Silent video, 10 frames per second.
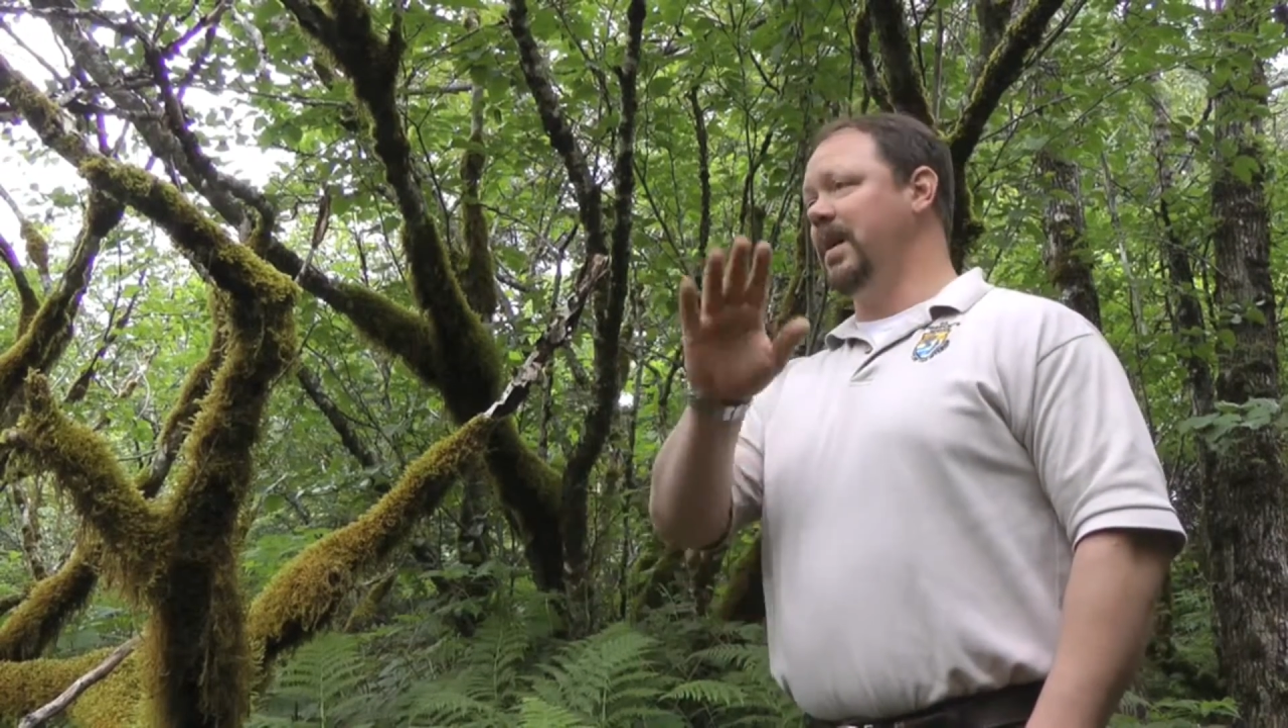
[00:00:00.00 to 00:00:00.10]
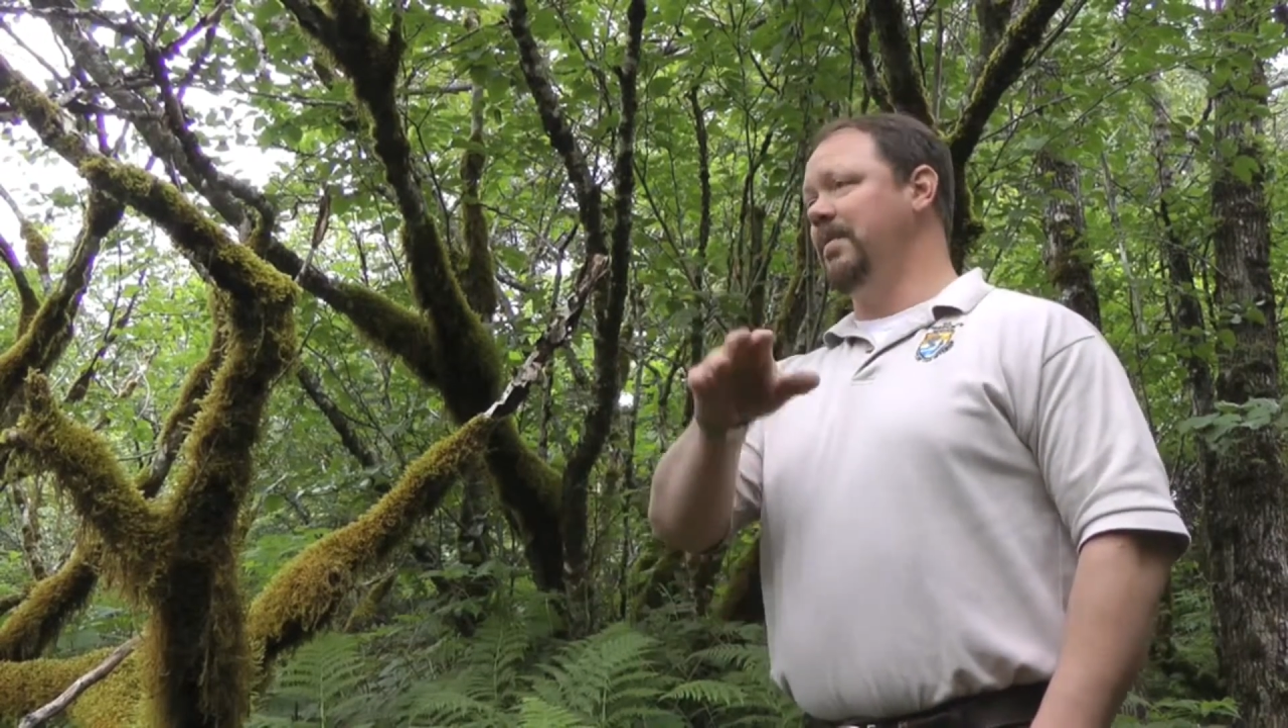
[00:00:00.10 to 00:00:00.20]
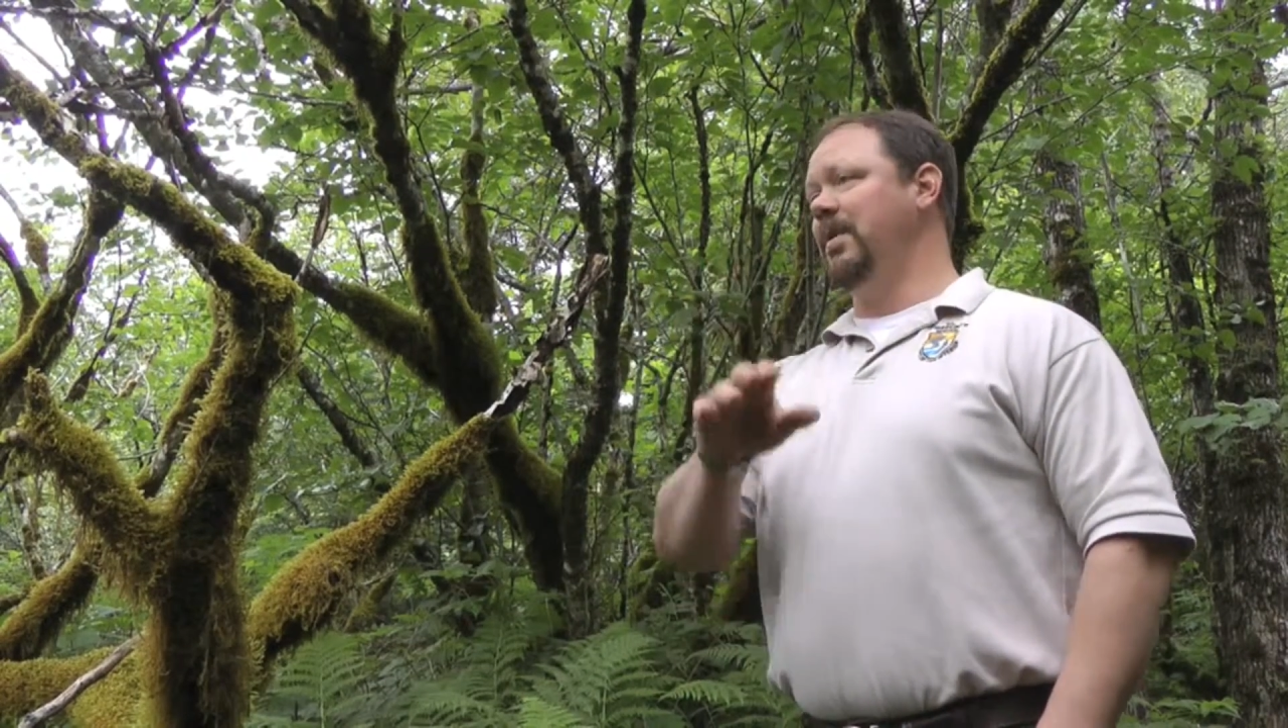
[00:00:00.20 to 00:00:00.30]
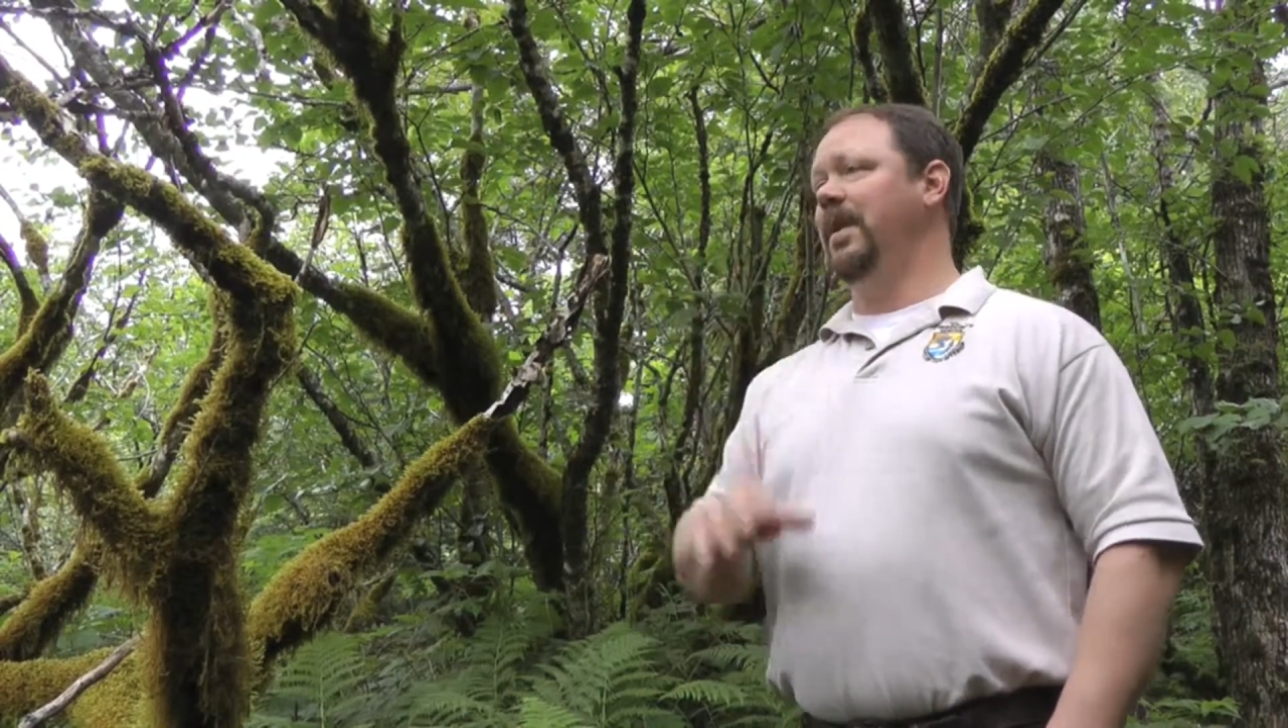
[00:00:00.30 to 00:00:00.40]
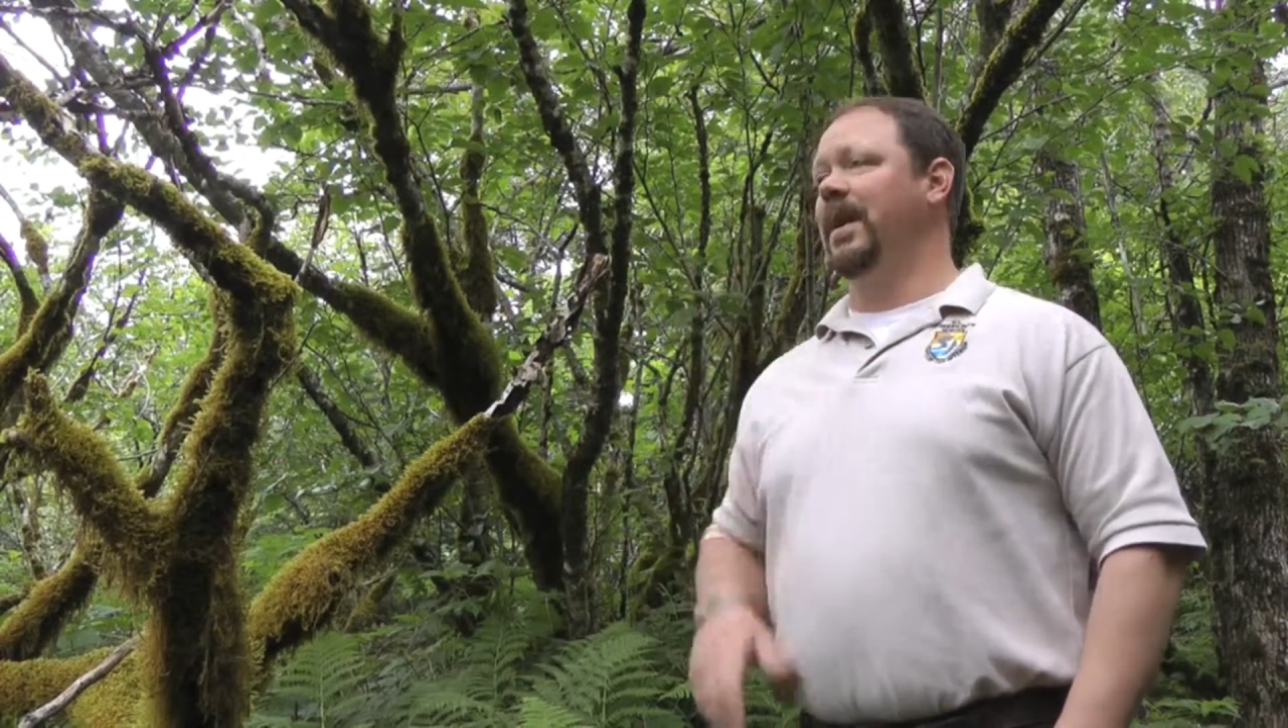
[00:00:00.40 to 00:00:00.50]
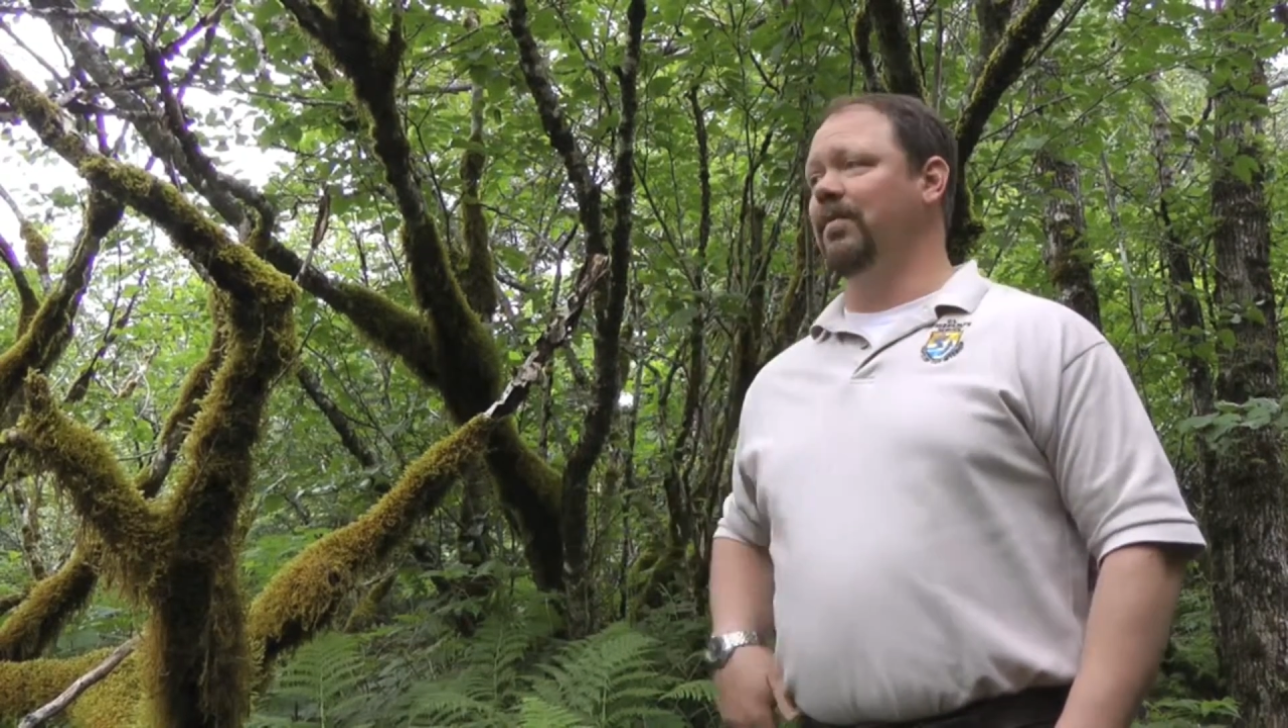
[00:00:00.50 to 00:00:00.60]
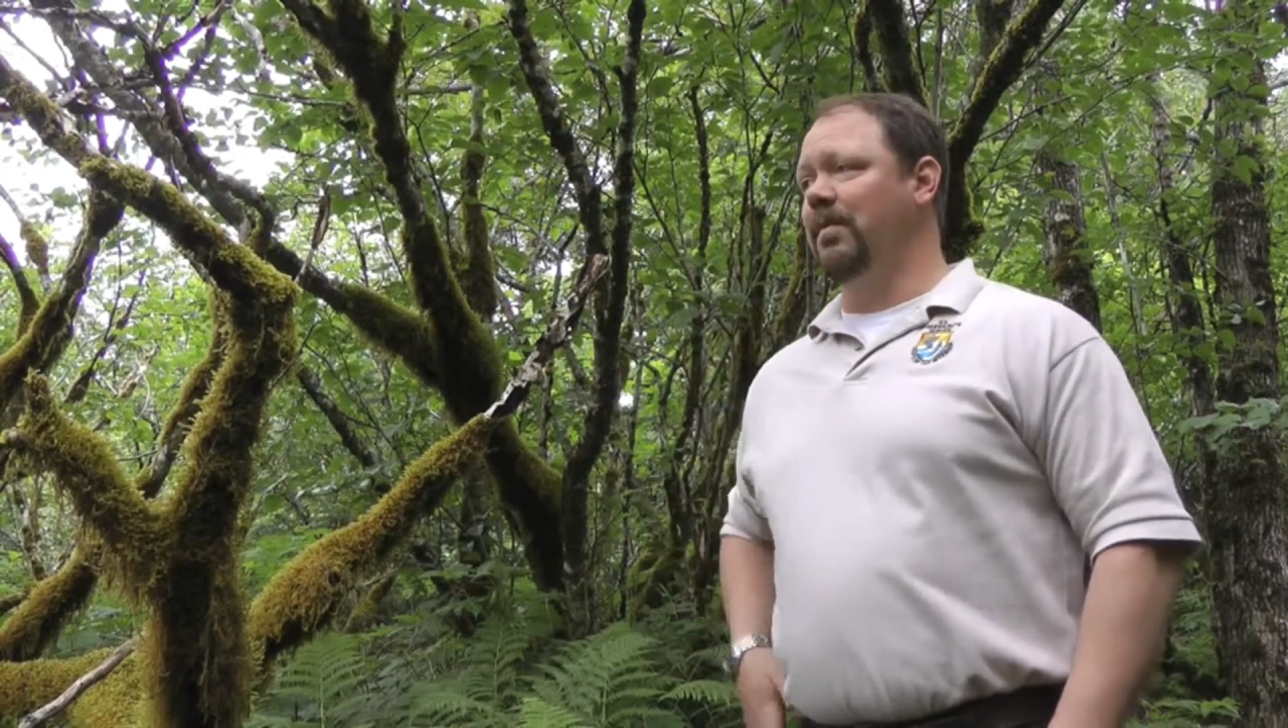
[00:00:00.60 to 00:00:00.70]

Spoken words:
community in